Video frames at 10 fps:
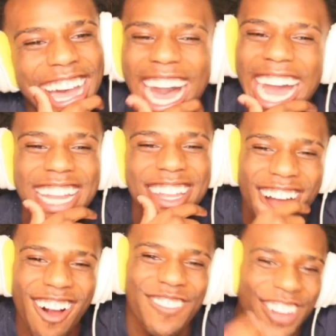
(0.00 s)
I
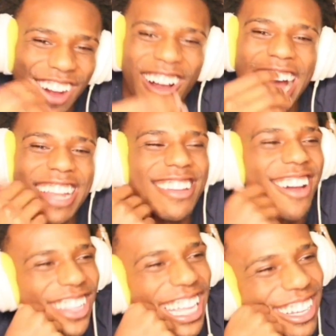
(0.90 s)
know, bro. I
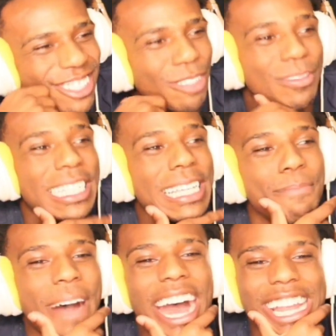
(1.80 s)
know they on some
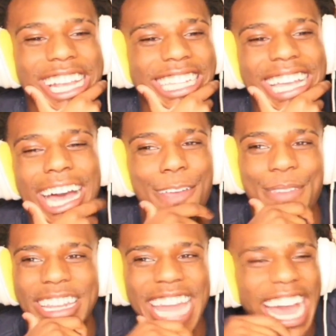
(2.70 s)
demonic
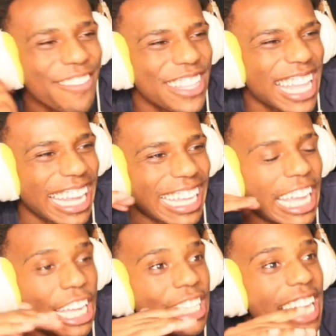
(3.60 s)
timing. Not even like,
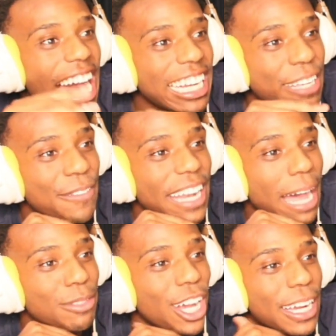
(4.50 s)
not even.
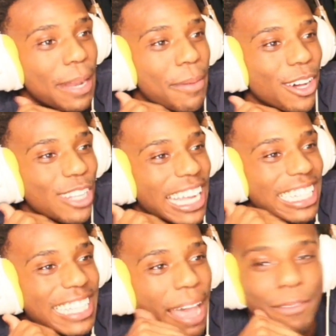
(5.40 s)
I'm talking about like
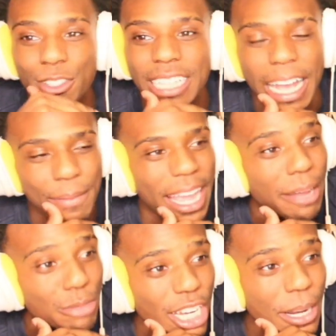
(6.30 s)
devil timing. I'm
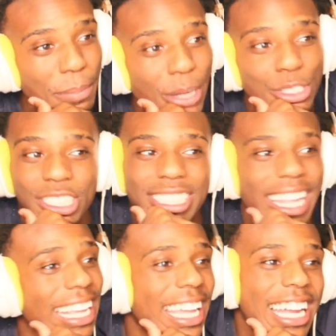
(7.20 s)
talking about just
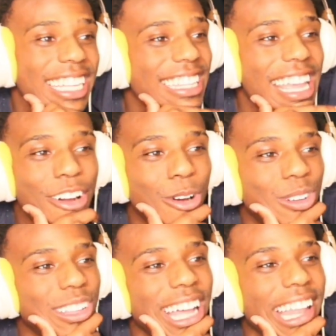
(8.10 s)
like they go
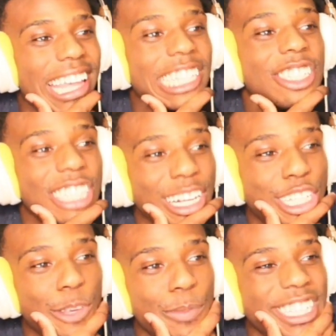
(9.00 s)
uh, like
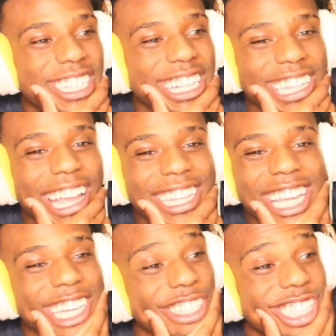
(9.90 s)
succubus, like they
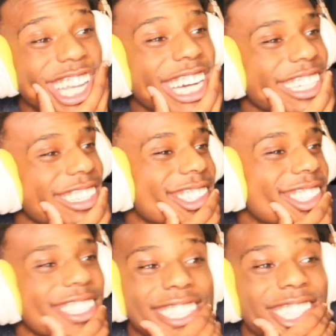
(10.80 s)
they'll suck
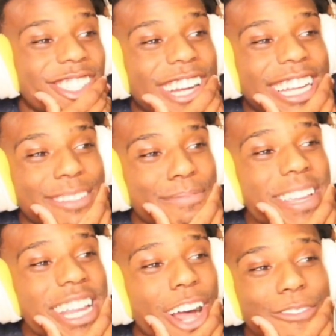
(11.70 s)
the, straight
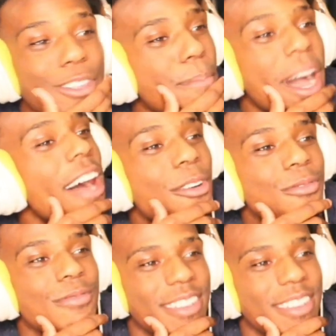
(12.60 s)
meat off the bone.